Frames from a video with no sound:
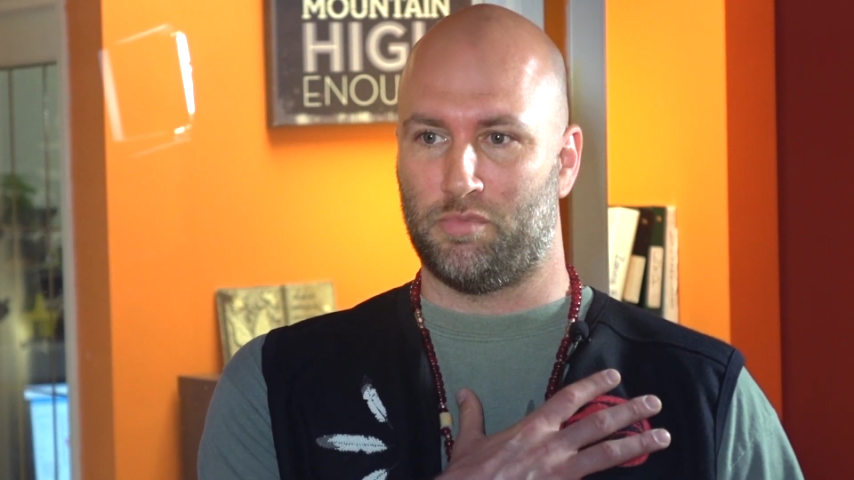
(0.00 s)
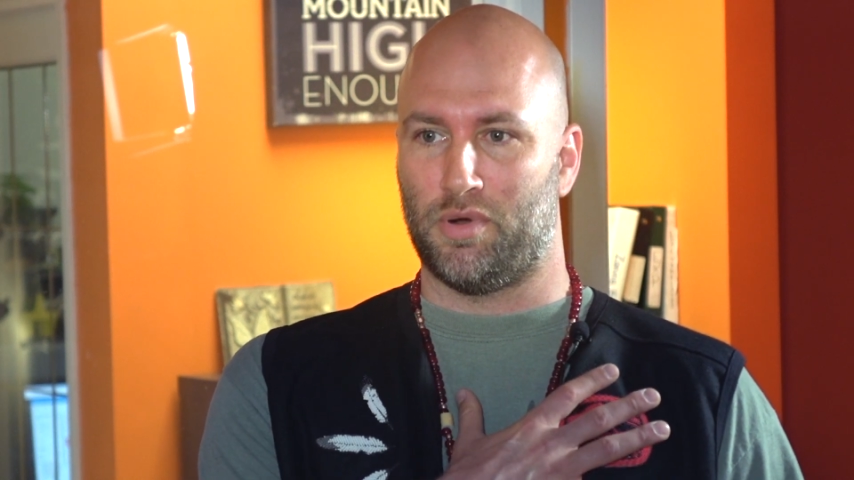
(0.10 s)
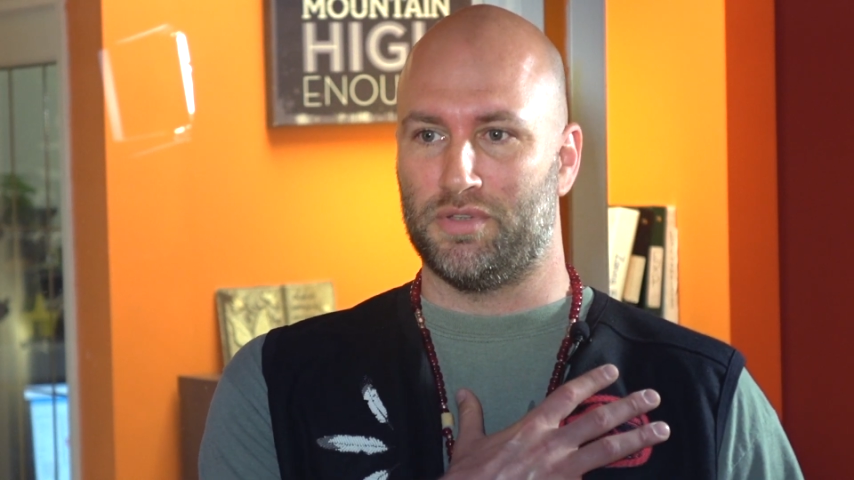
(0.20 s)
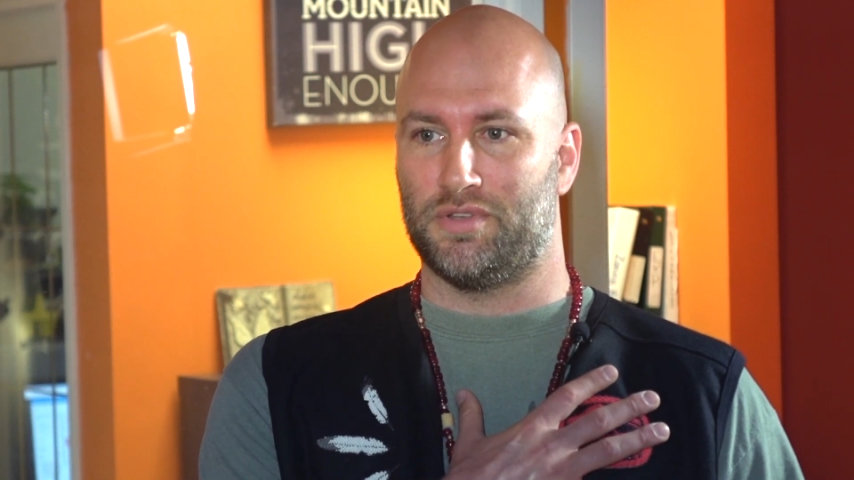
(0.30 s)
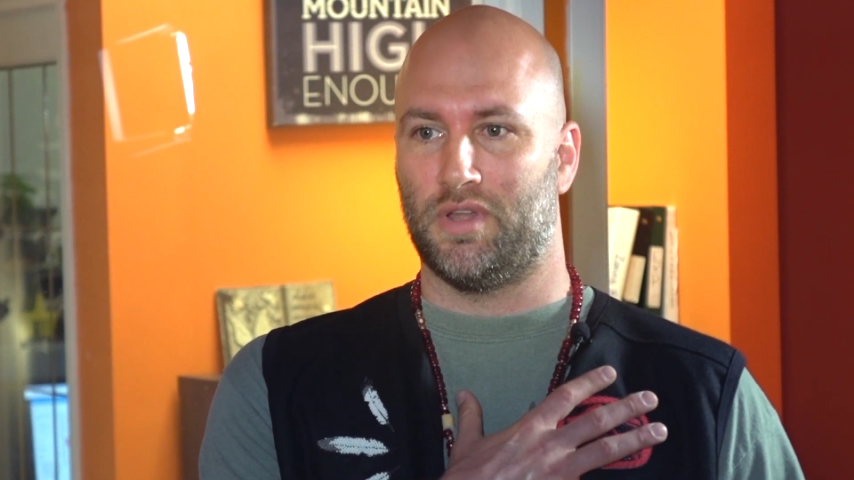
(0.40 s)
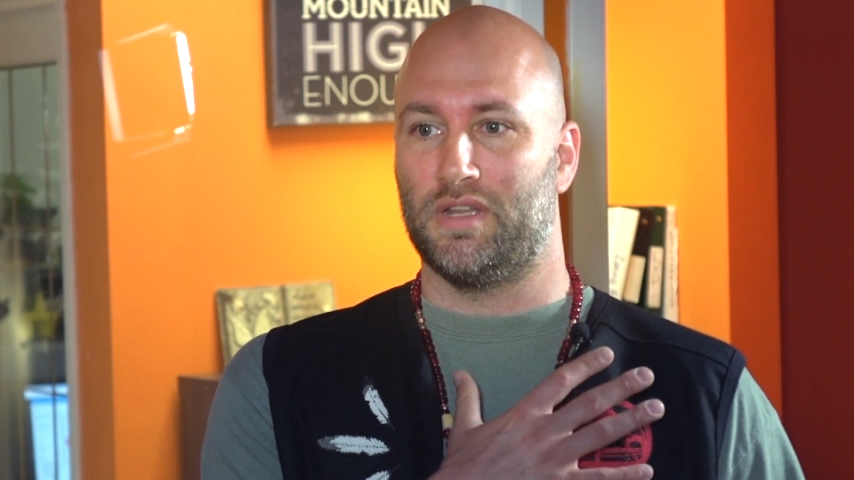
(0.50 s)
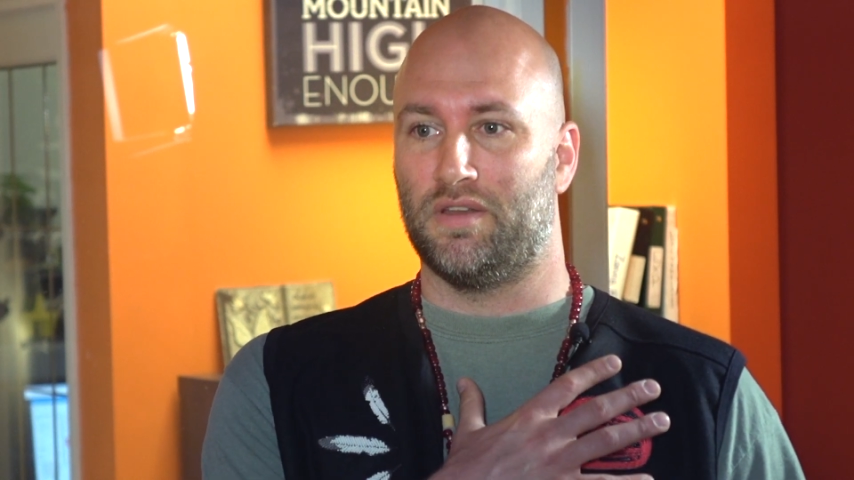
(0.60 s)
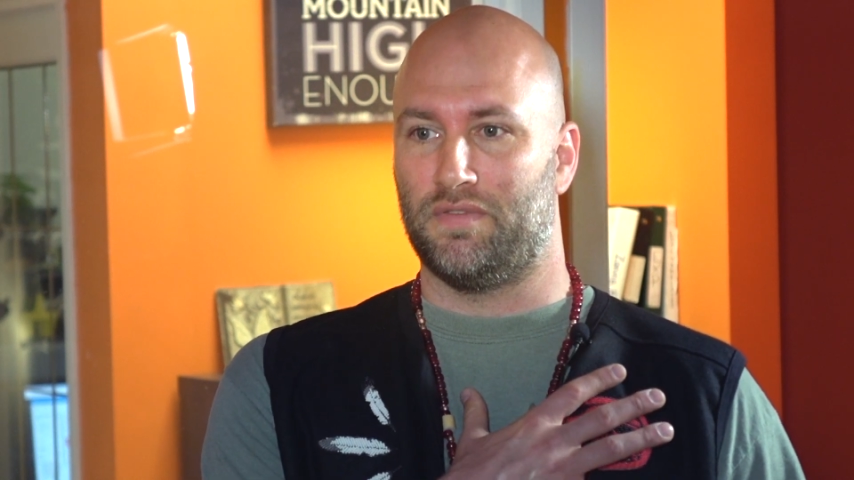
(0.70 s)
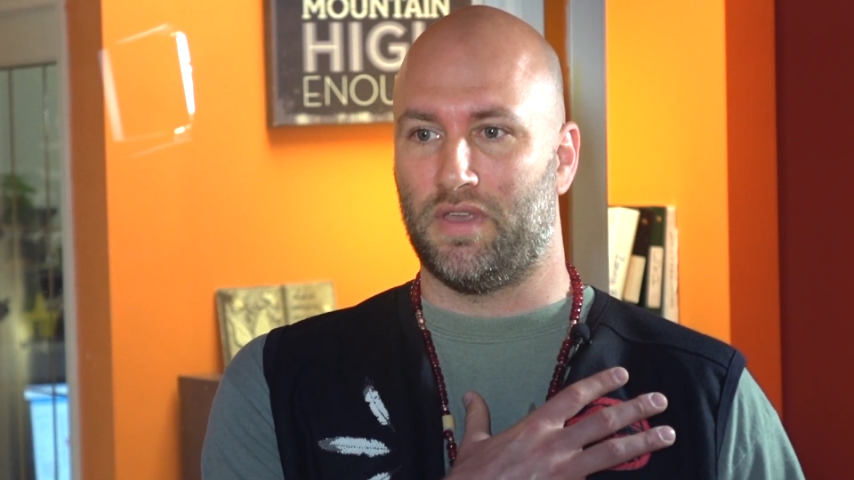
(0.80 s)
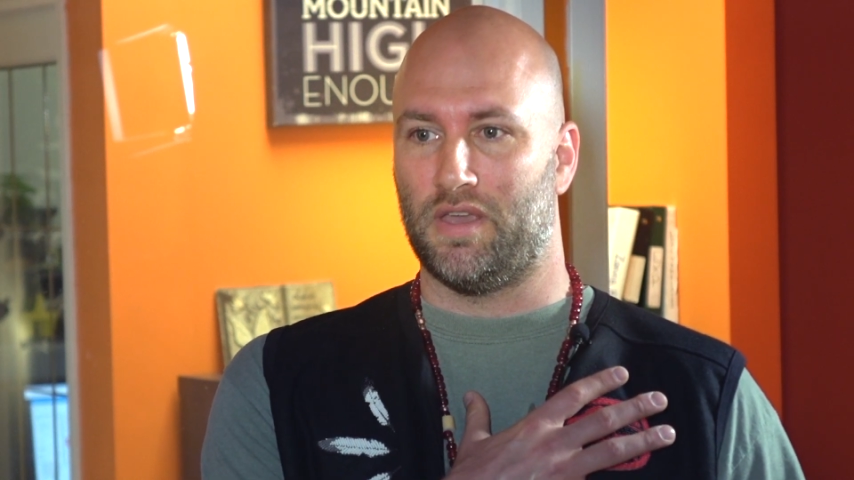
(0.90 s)
personal
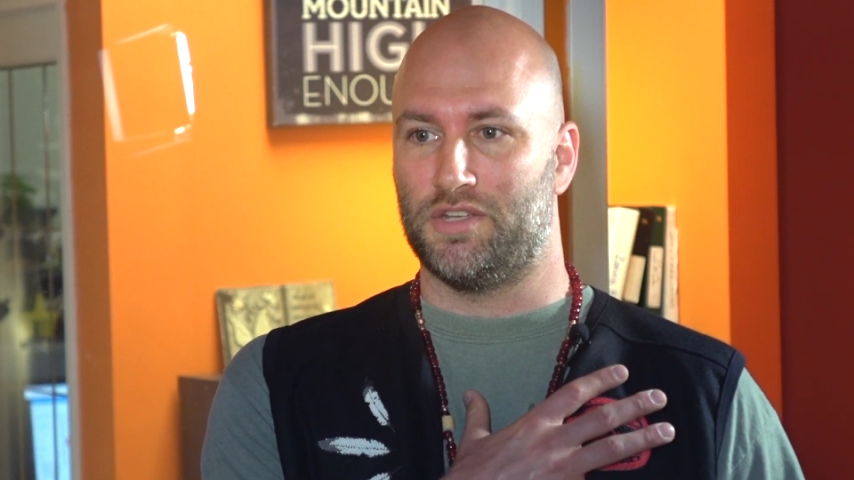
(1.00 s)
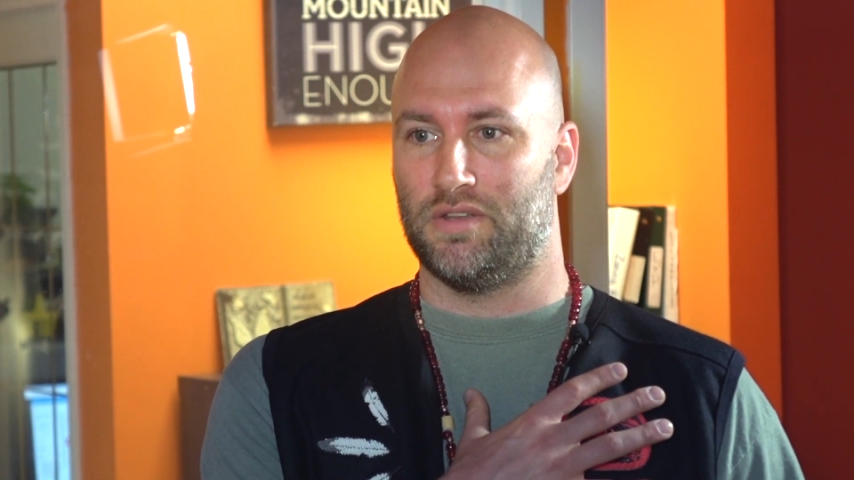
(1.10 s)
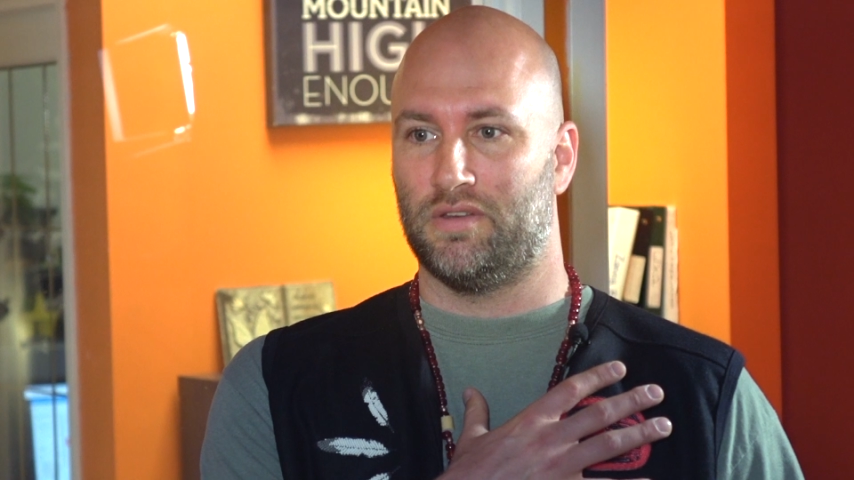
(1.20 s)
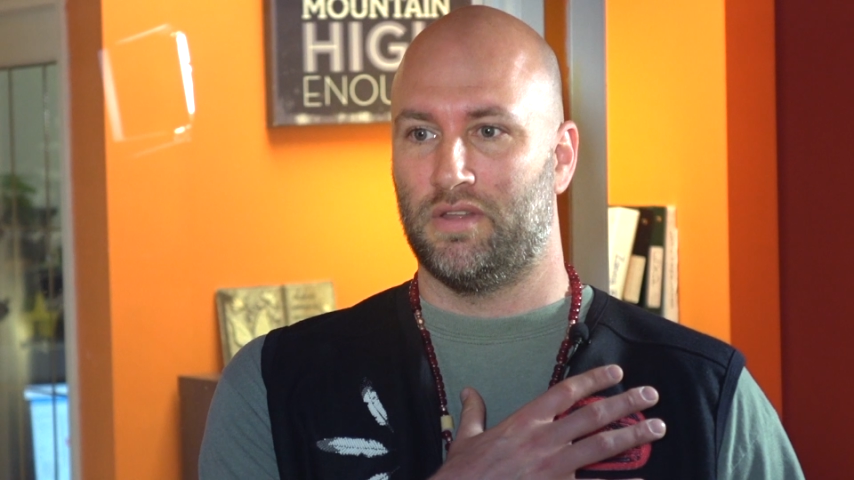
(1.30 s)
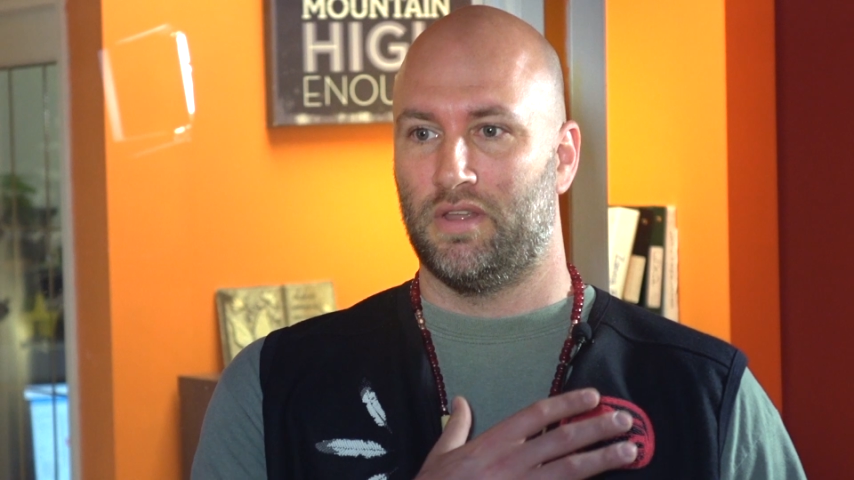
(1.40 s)
identification.